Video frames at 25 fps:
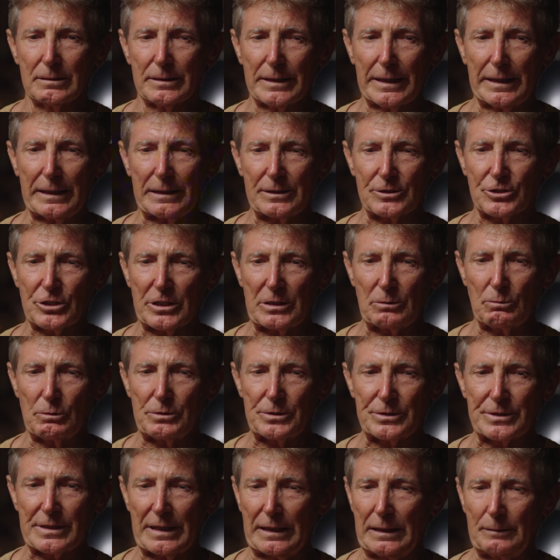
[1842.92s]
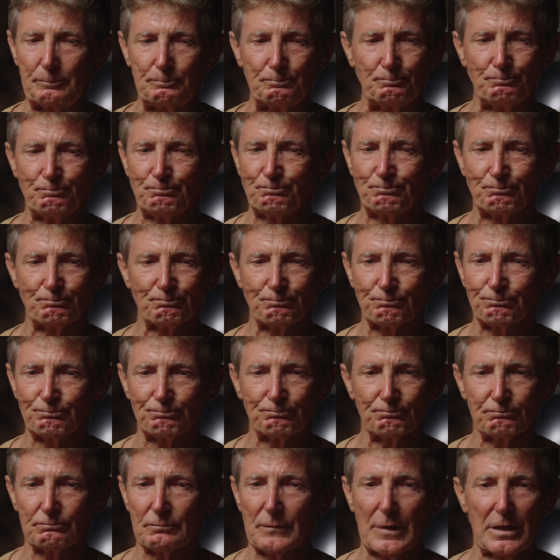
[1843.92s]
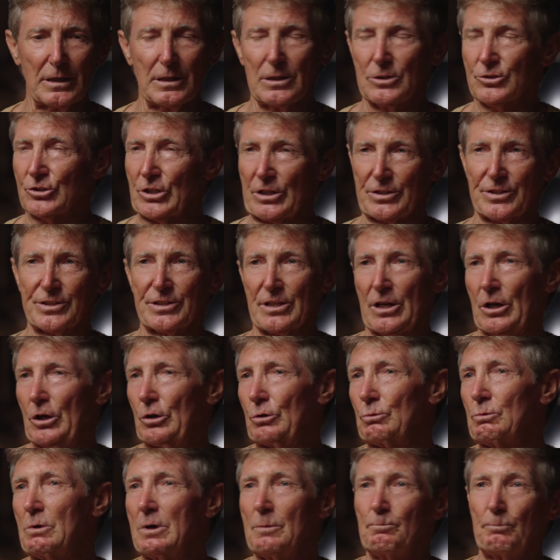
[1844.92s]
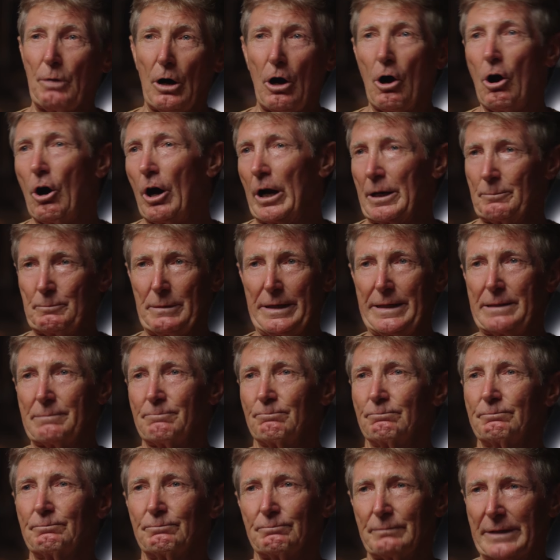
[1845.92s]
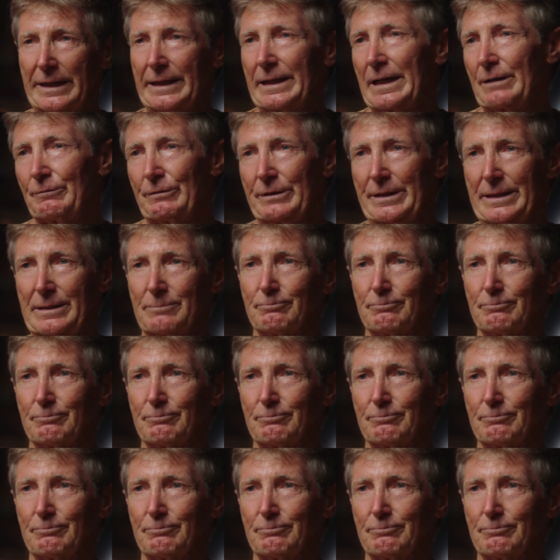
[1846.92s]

she was just so behind me in everything.